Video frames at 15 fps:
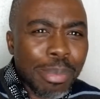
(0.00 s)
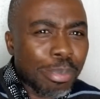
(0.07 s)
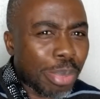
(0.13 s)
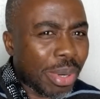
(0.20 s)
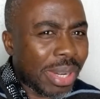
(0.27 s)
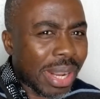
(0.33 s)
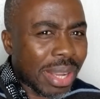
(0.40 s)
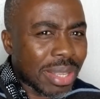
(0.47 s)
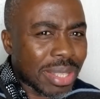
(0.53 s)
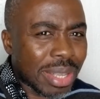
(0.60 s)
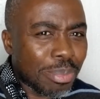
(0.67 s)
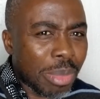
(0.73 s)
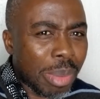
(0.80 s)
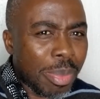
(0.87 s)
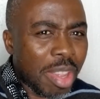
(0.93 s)
borders,
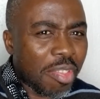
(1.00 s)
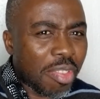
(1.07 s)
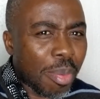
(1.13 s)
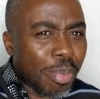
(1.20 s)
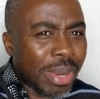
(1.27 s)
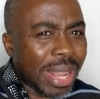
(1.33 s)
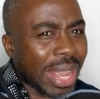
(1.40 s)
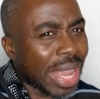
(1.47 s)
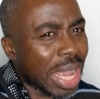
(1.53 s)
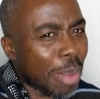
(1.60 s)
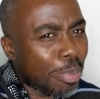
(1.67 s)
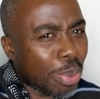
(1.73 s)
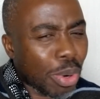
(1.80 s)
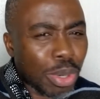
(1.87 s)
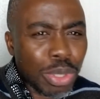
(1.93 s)
maybe from the
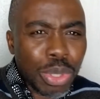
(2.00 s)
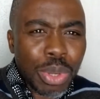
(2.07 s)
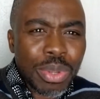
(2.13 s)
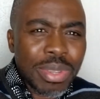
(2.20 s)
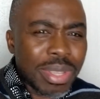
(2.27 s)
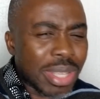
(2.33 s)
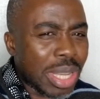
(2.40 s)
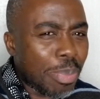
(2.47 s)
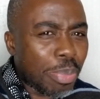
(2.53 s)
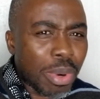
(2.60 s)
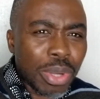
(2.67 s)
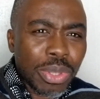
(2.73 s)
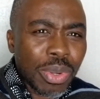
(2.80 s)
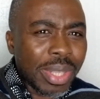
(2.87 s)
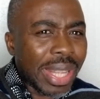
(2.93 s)
airport or
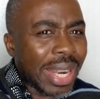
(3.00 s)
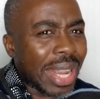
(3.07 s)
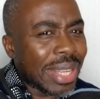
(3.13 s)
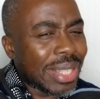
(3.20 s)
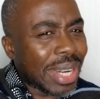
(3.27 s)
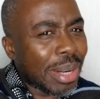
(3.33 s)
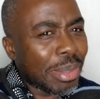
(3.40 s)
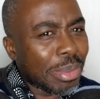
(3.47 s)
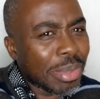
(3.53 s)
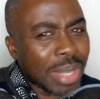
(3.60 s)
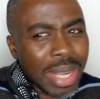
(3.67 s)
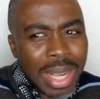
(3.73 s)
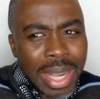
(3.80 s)
seaport or the Nigerian